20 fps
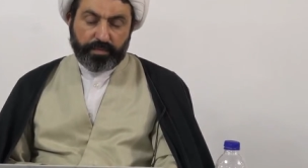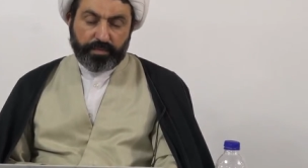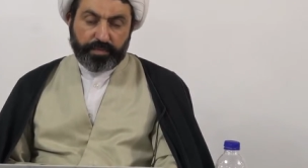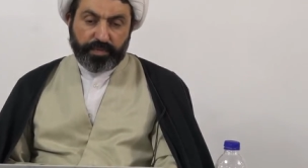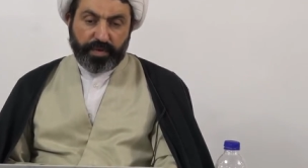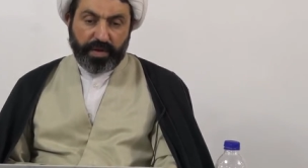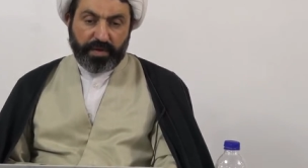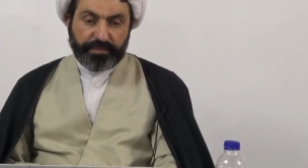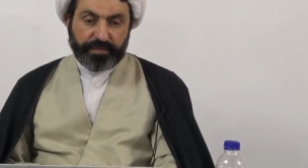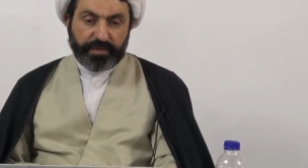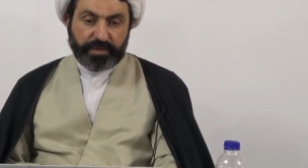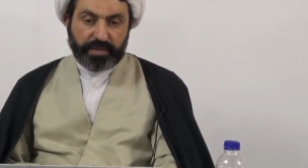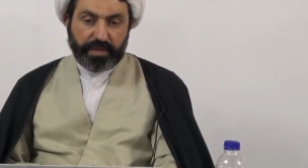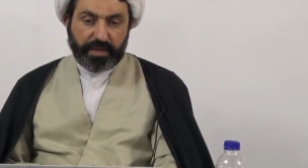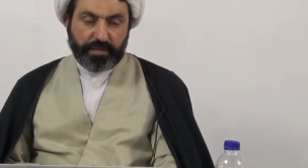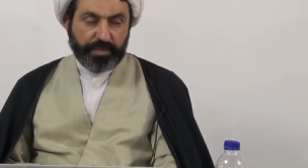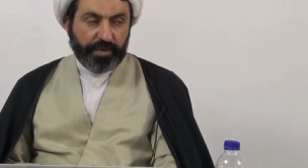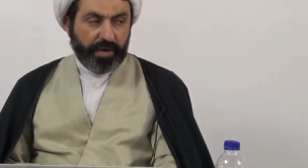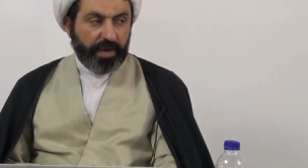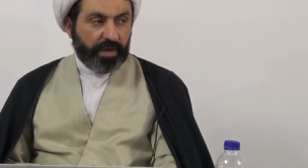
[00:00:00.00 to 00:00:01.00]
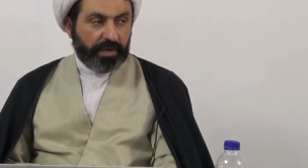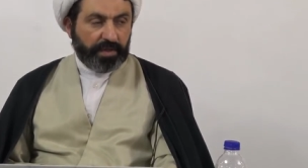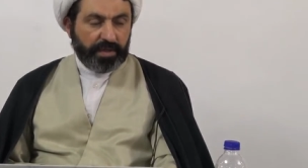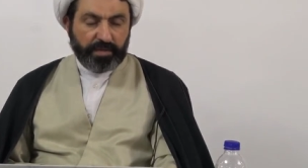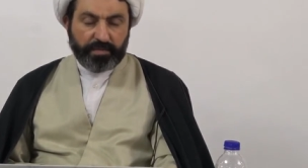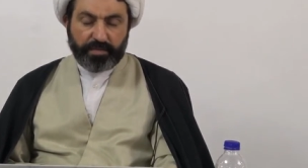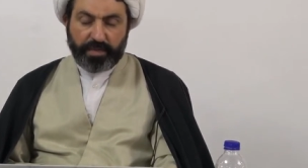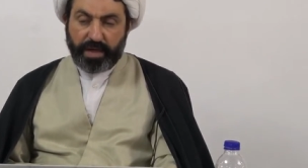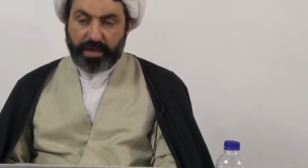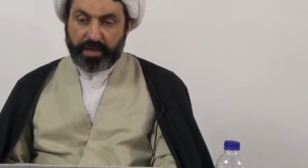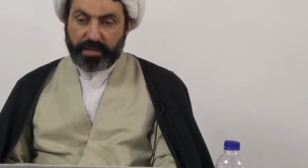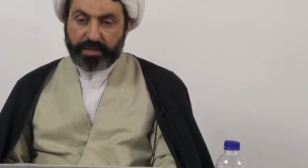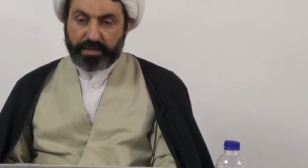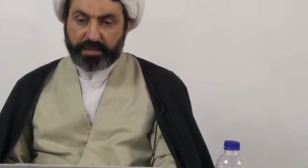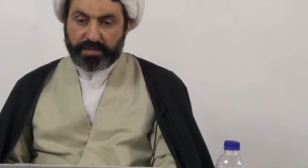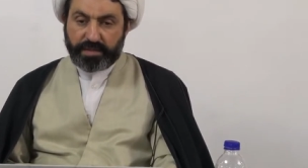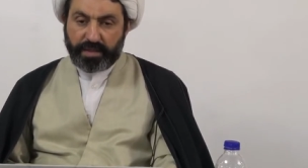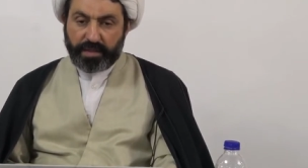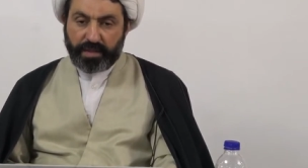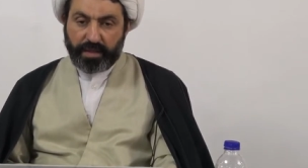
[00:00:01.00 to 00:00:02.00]
Prophet Ibrahim alayhi
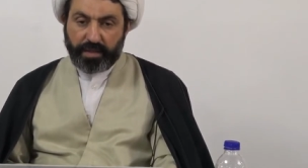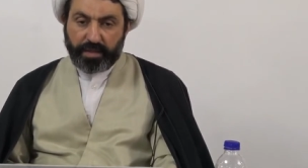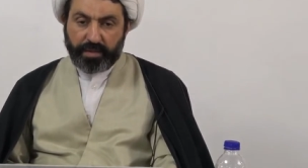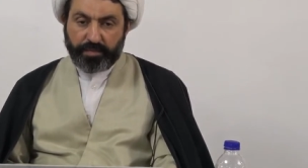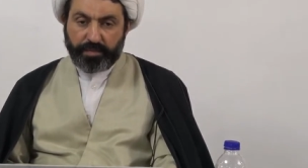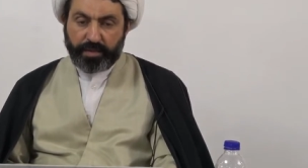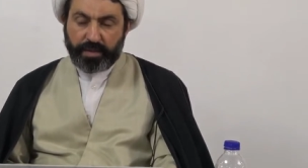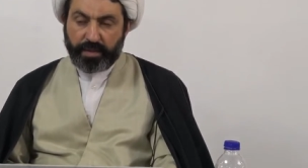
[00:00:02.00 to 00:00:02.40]
salam